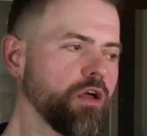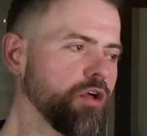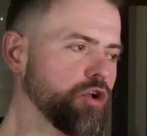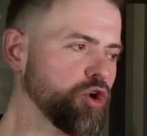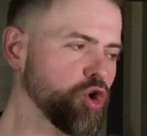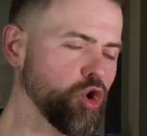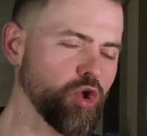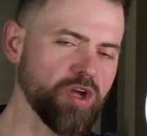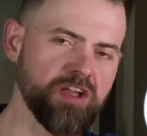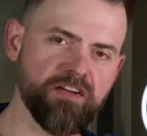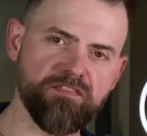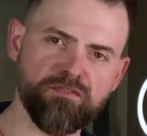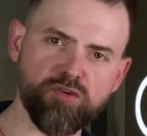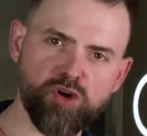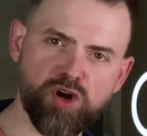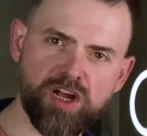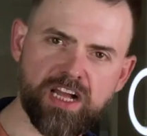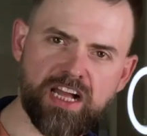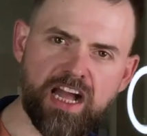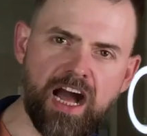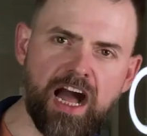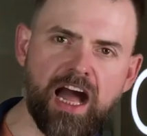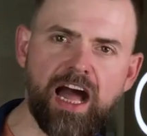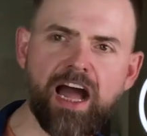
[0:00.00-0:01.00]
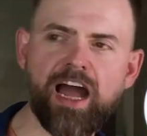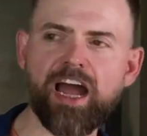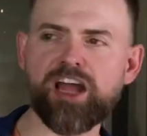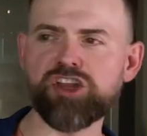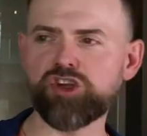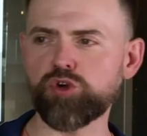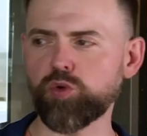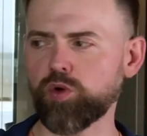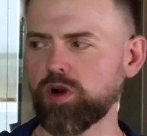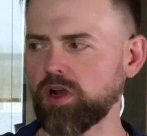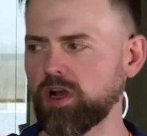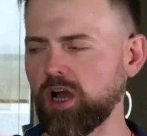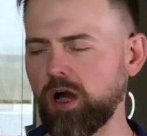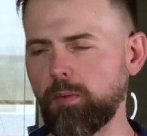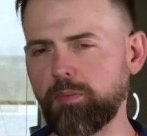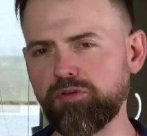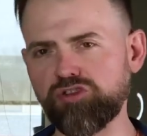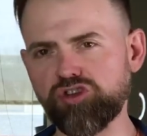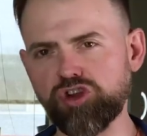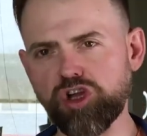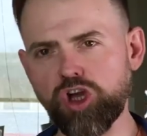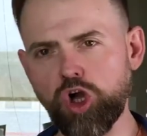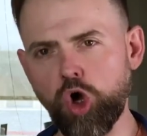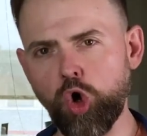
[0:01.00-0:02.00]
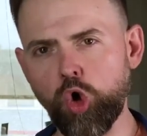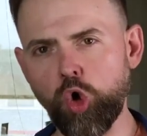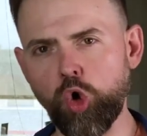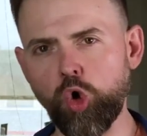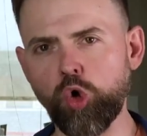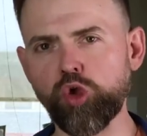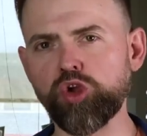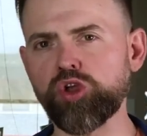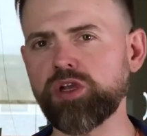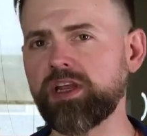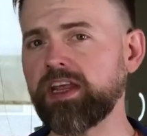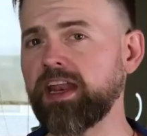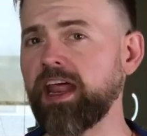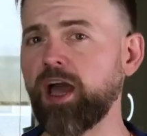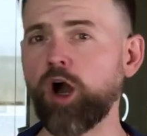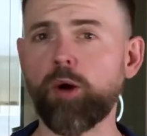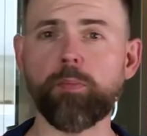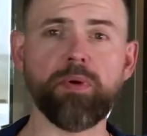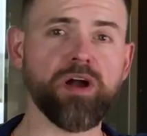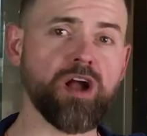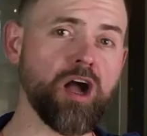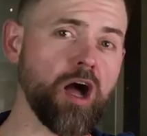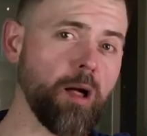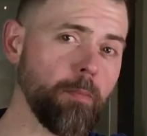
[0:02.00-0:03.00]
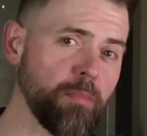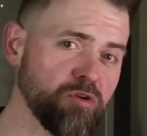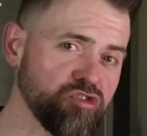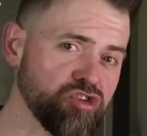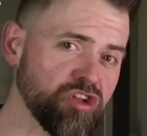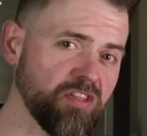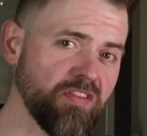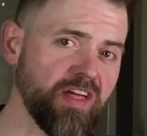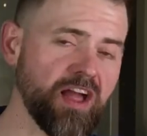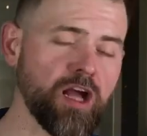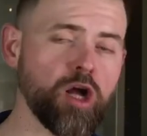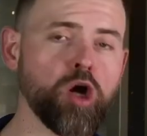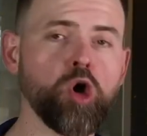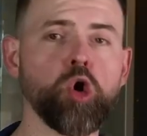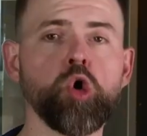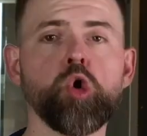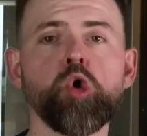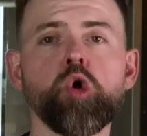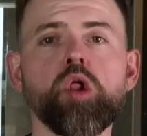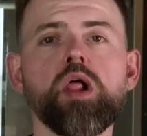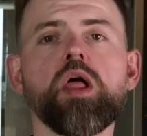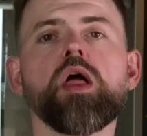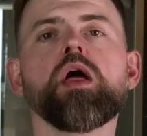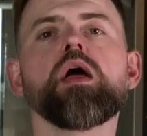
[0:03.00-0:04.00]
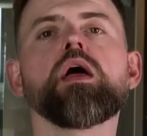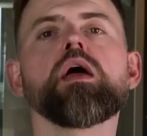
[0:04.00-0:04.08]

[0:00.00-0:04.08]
You're looking for a guide, you want to accomplish a goal, you need help accomplishing that goal.